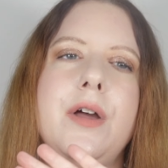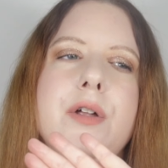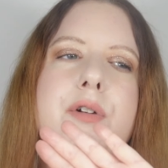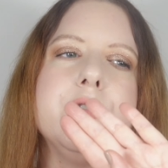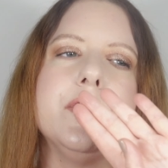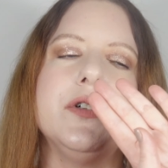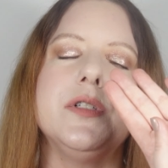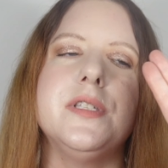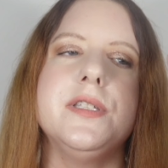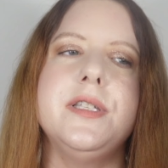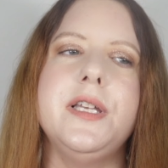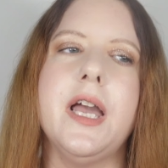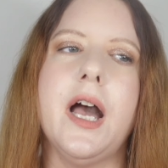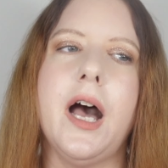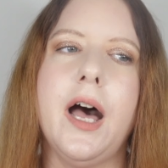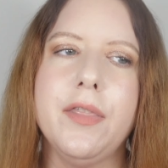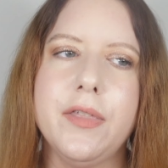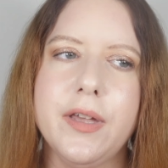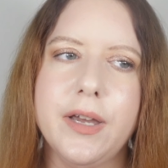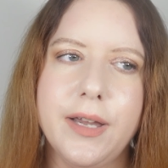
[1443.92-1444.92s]
towards the
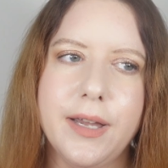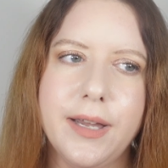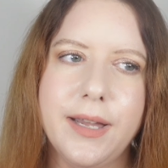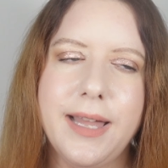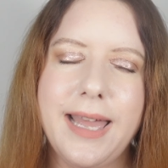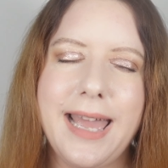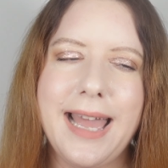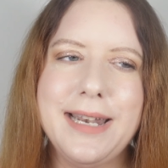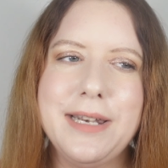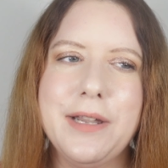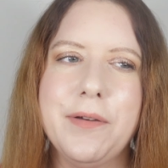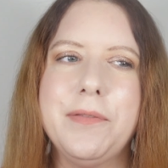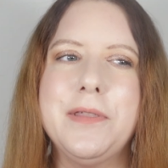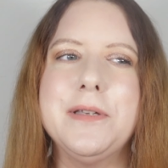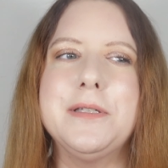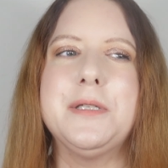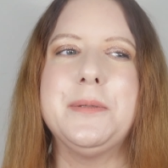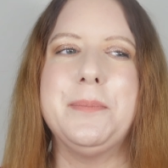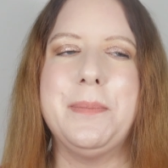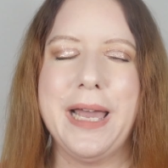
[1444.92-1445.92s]
other end of
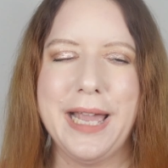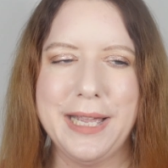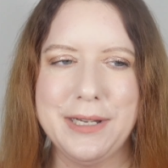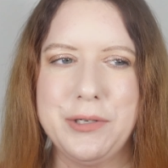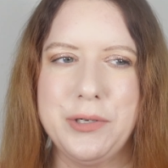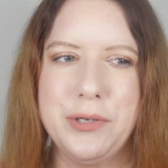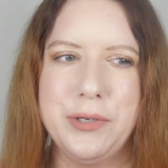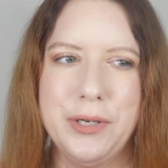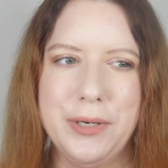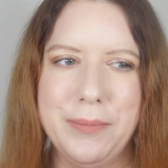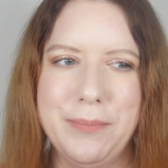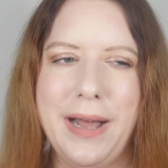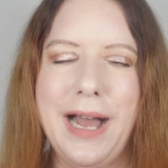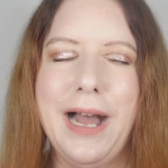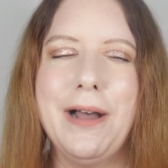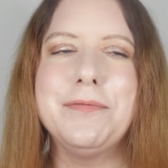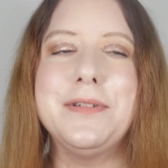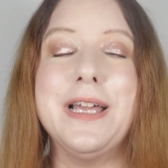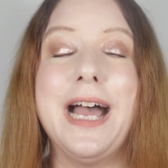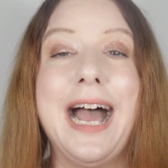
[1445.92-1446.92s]
the spectrum
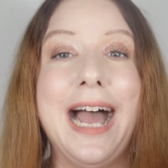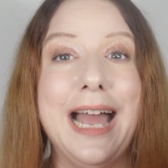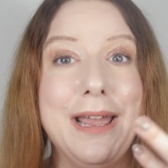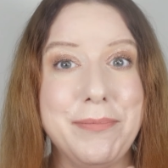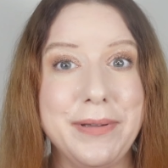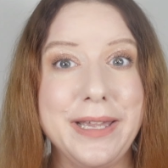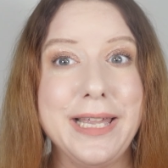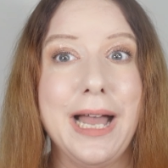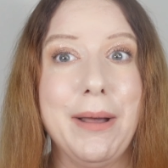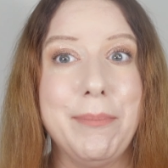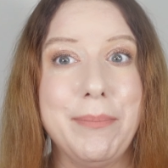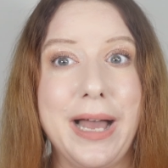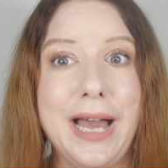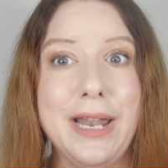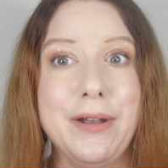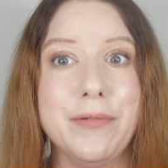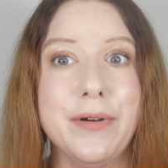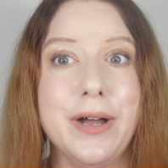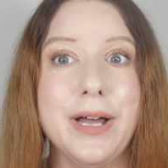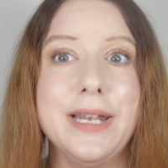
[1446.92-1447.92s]
after hyping up
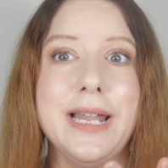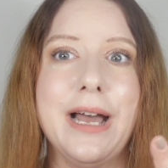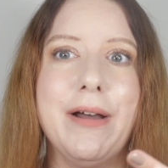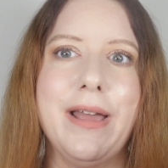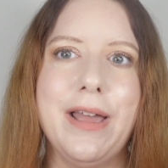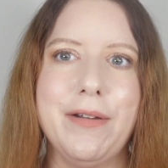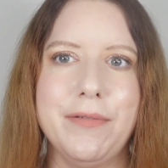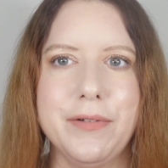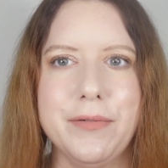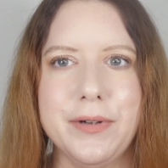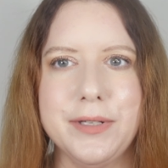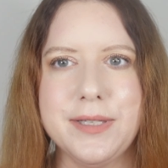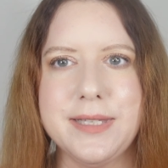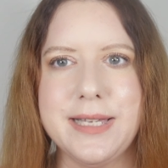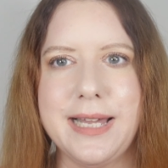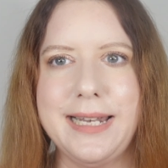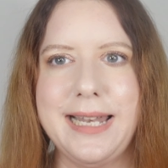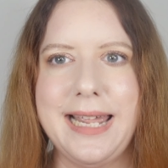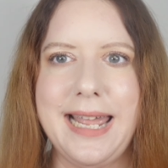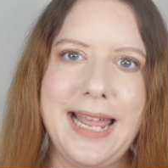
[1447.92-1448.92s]
Anua. Now everyone
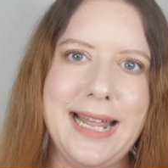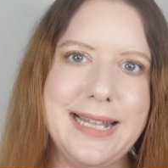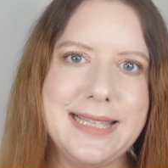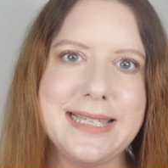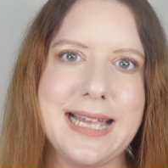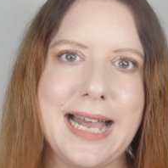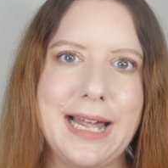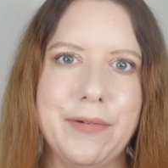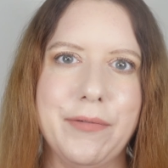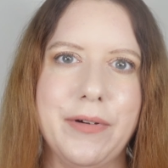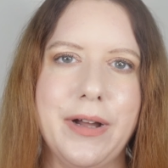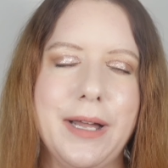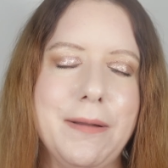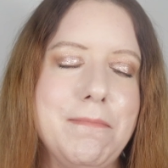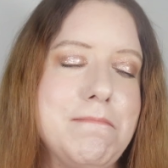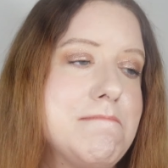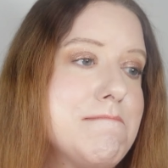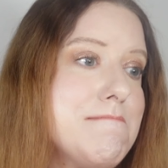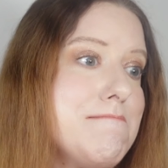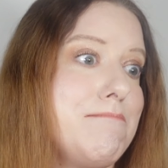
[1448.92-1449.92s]
suddenly hates Anua.
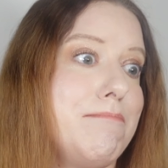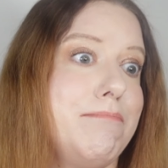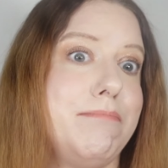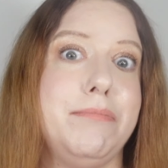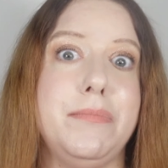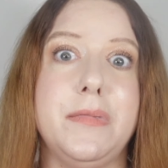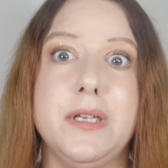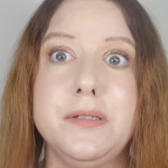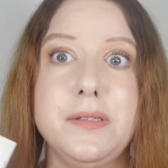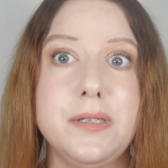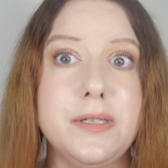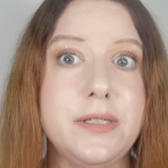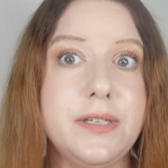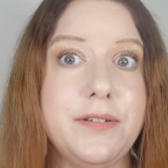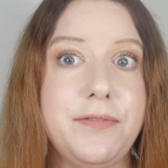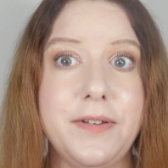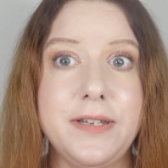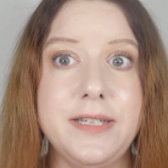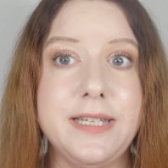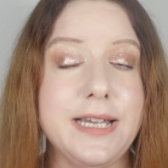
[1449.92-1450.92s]
This is
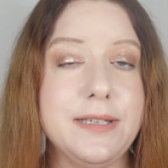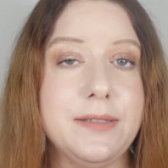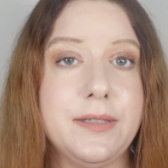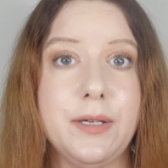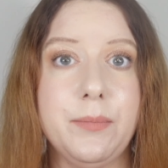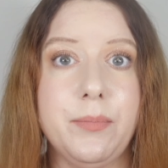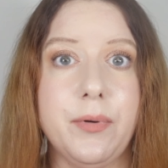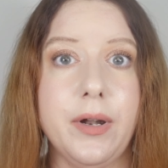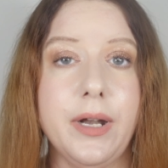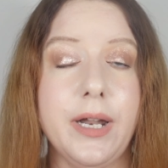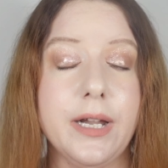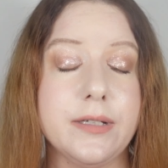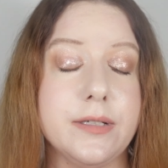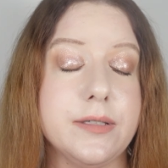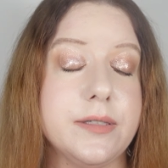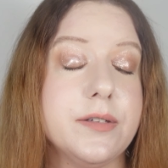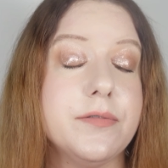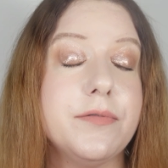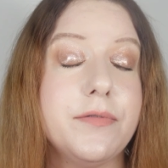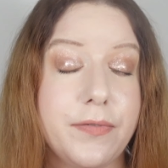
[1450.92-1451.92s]
a fantastic product.
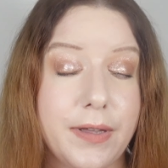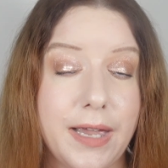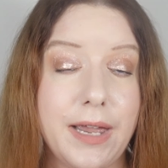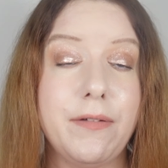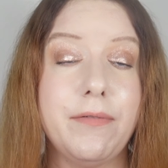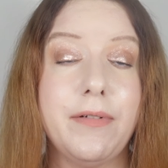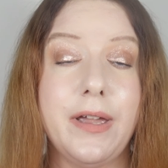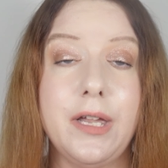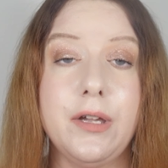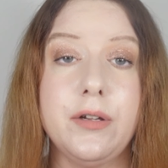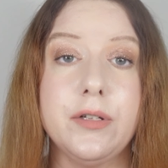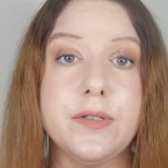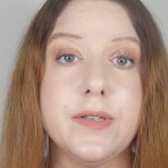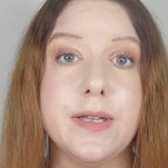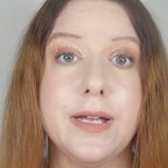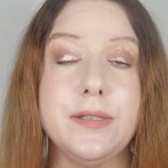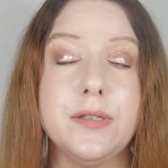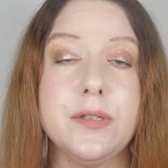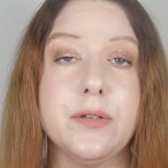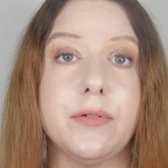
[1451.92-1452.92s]
It's a very, very good
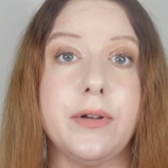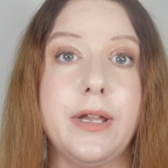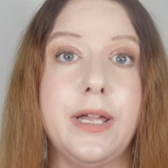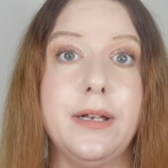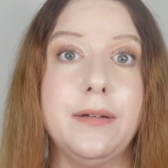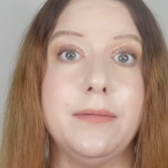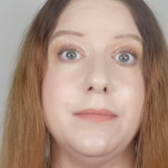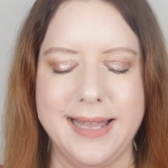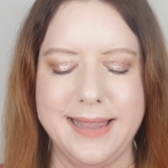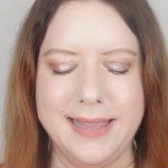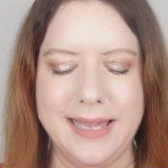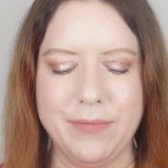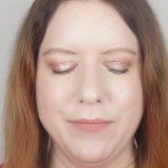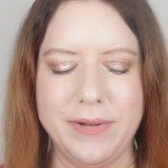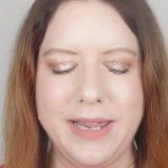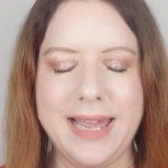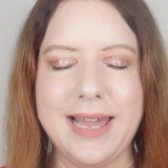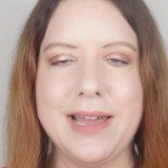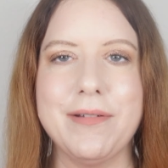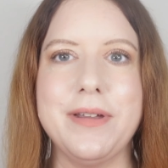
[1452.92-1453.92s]
sunscreen. And then
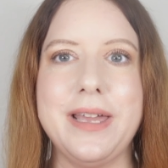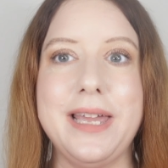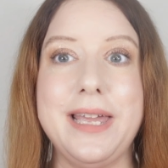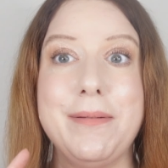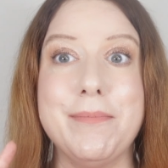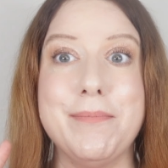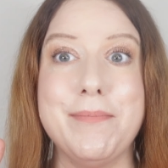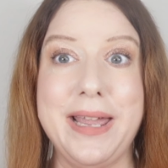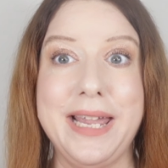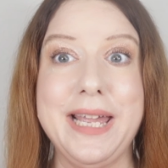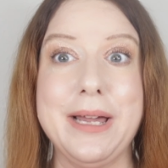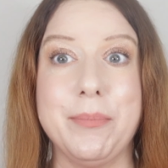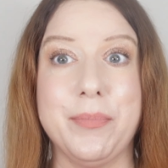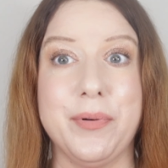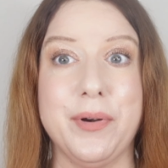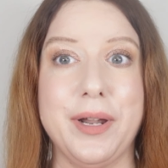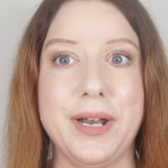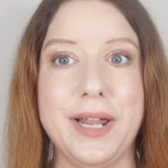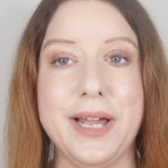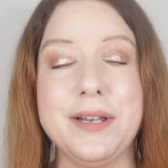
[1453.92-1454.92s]
we have a makeup
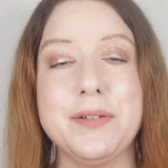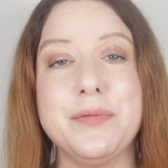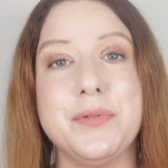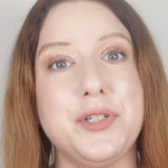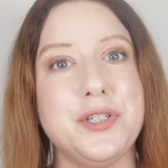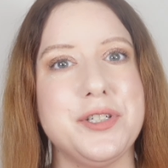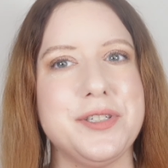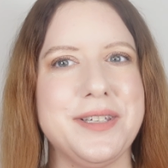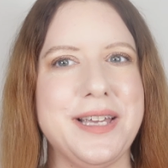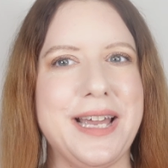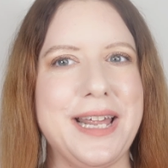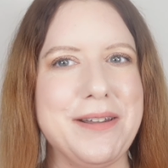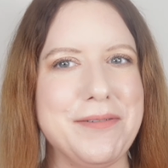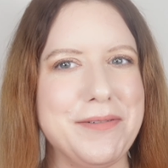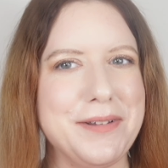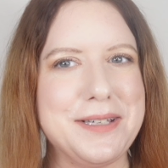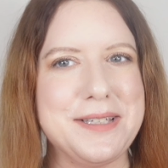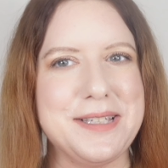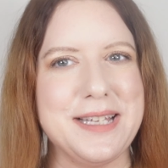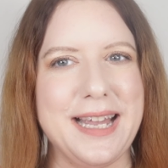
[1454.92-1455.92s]
product, which is kind of
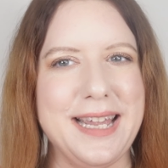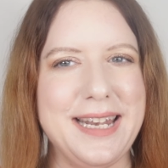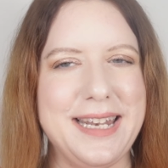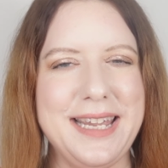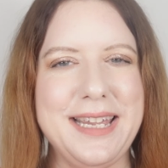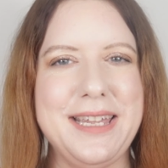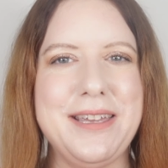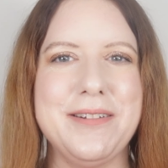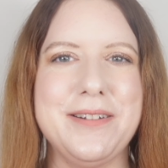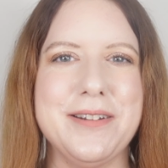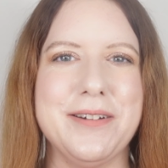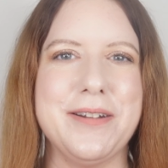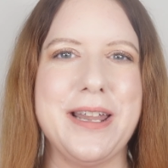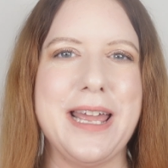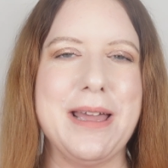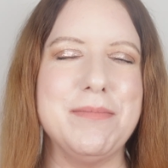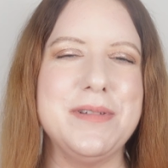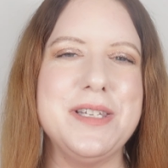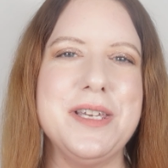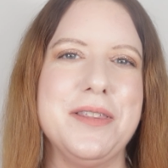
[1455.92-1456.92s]
exciting. You don't
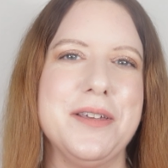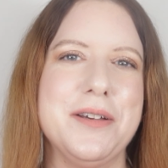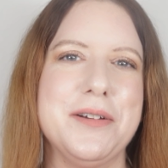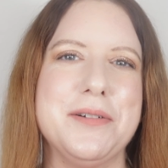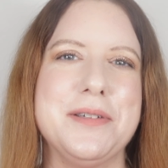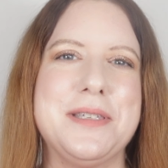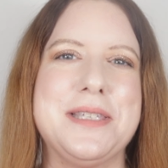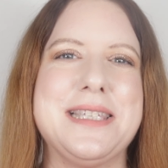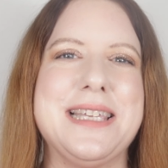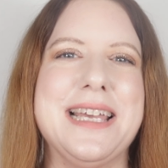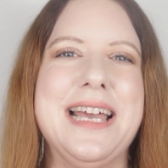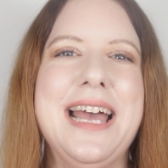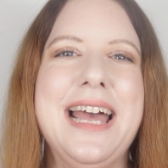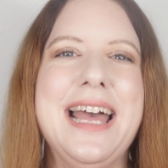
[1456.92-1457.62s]
empty those